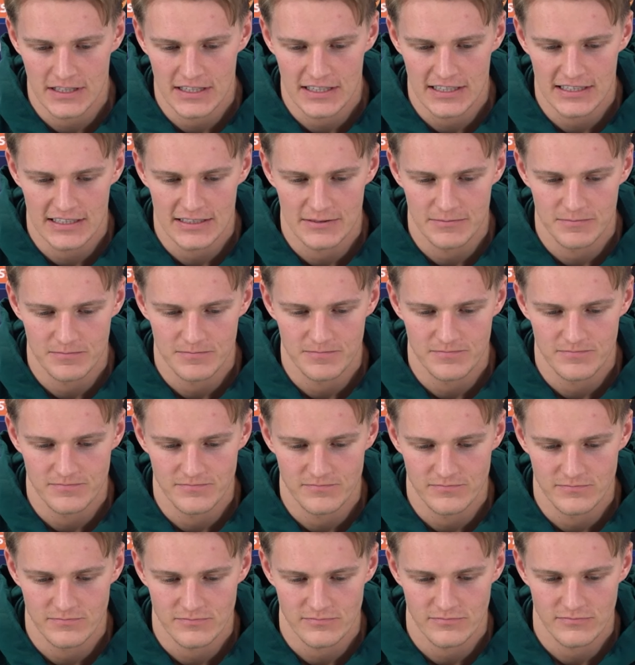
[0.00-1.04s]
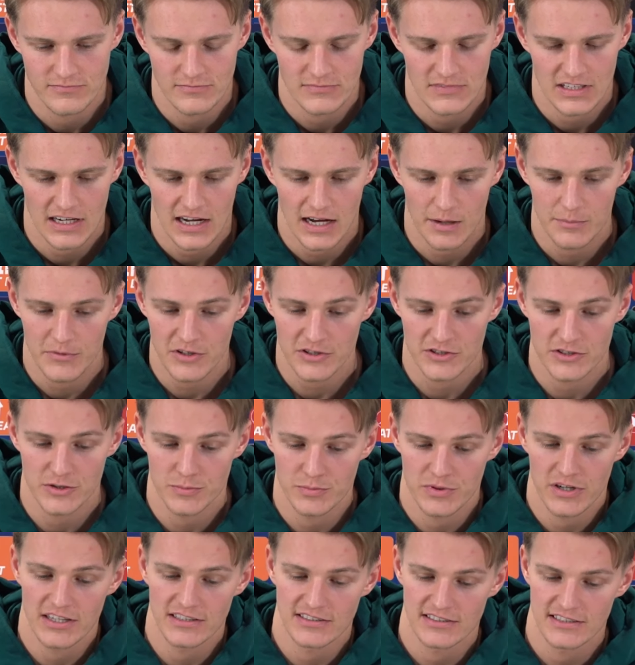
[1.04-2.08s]
um, I'm not
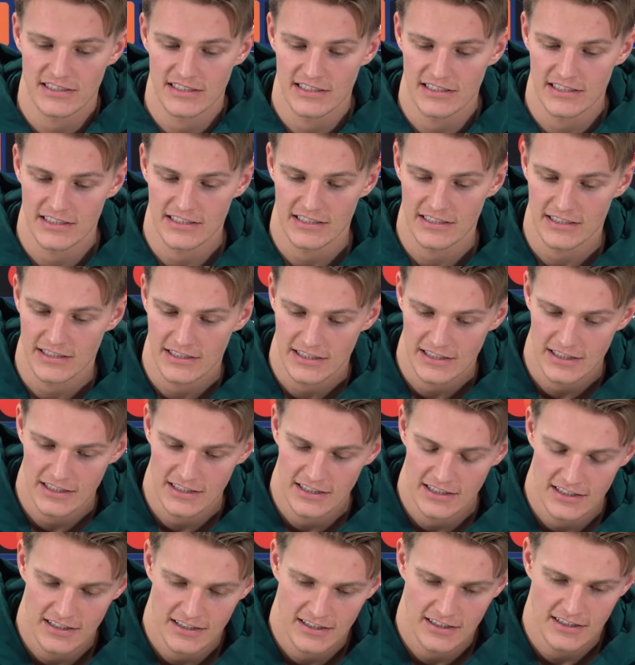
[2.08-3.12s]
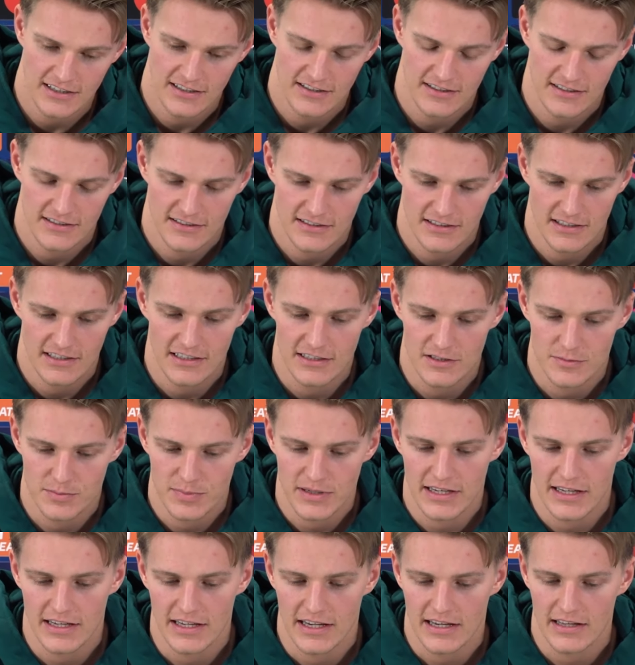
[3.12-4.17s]
surprised he he's
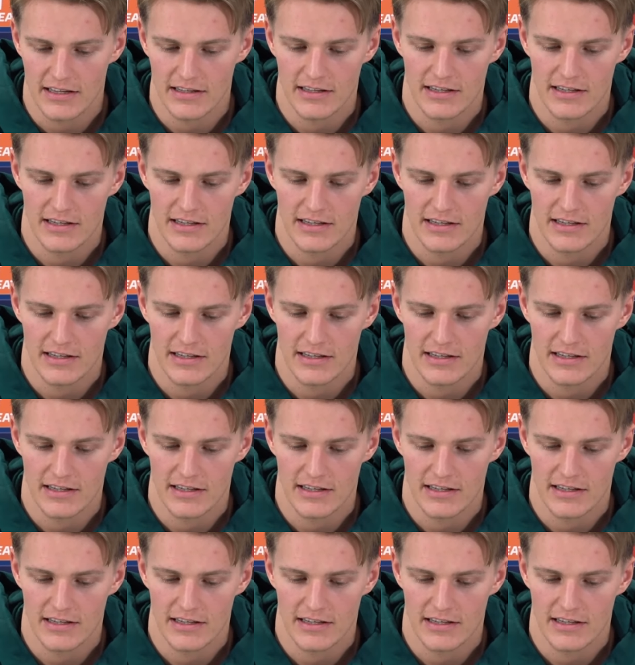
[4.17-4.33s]
playing at.